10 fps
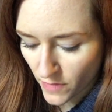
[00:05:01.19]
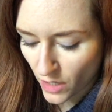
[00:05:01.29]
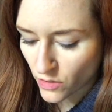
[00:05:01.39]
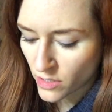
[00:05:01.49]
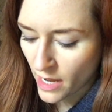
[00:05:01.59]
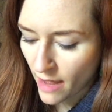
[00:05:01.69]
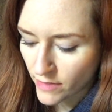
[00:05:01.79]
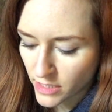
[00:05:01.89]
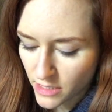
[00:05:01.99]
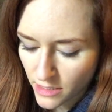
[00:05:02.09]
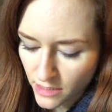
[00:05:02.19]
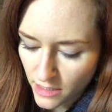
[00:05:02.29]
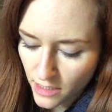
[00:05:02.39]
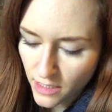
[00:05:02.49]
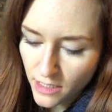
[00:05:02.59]
I couldn't have it.
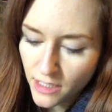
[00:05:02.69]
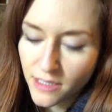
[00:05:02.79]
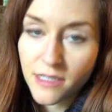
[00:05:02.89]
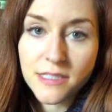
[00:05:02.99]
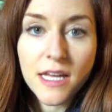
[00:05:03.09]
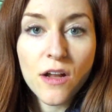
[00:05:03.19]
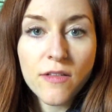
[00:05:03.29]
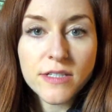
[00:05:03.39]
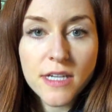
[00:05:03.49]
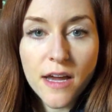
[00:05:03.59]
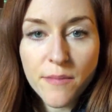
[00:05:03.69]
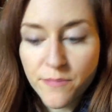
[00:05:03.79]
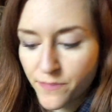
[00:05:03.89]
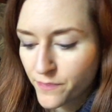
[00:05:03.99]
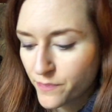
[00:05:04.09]
He does that all the time.